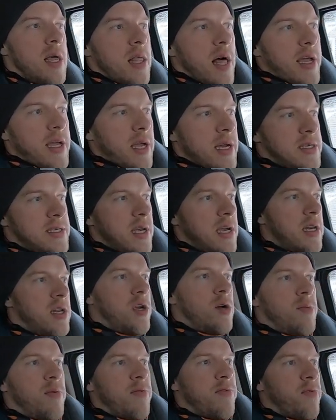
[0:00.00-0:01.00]
like I said to
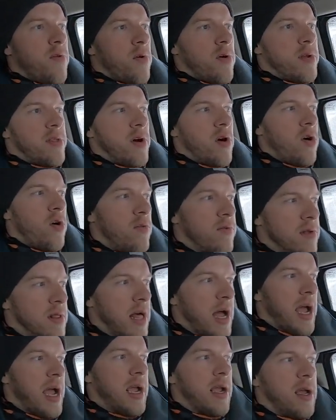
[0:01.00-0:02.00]
you before in the
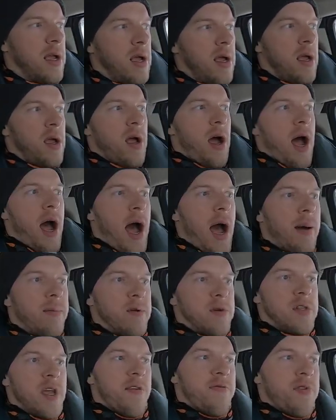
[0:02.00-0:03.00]
overlay, uh,
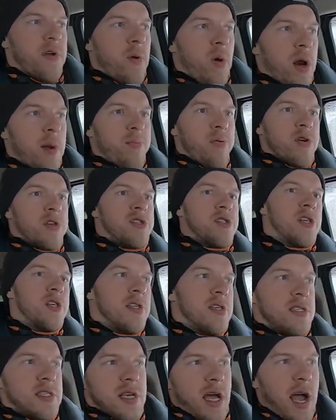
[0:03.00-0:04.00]
you definitely want to push to
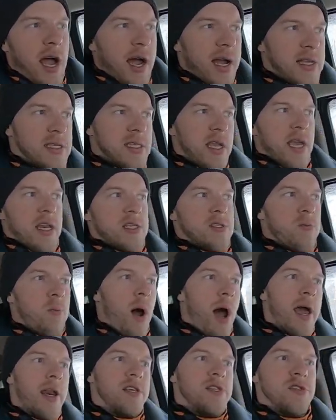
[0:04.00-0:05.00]
the sides, get as
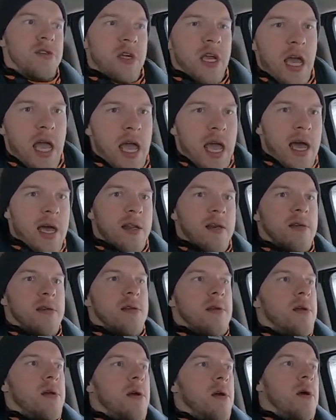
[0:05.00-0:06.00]
wide as you can,
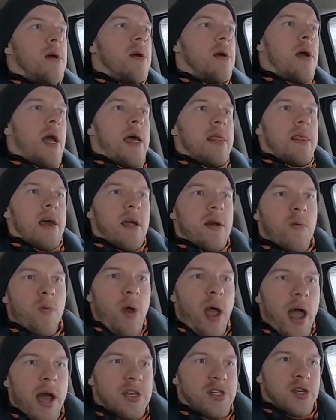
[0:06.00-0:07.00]
and then
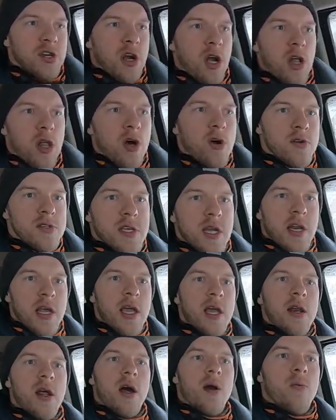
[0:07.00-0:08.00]
as you're closing
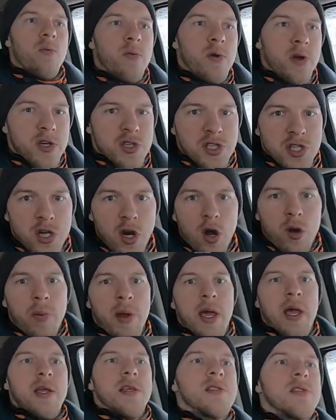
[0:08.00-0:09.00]
in on your
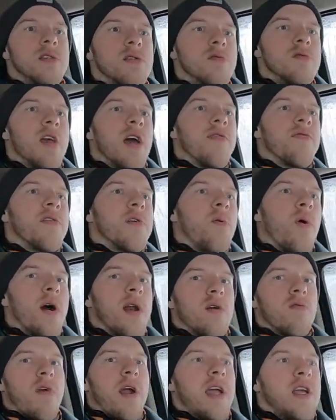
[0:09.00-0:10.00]
snowbanks, you definitely
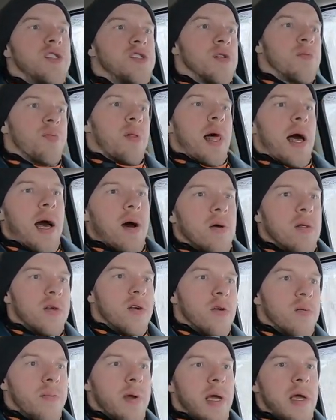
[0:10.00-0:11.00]
want to raise your plow a
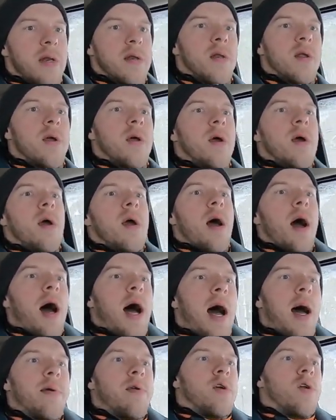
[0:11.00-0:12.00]
little bit.
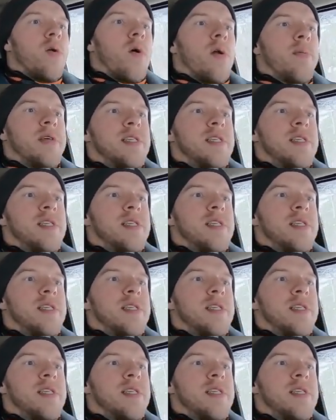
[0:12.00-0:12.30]
Uh, you don't want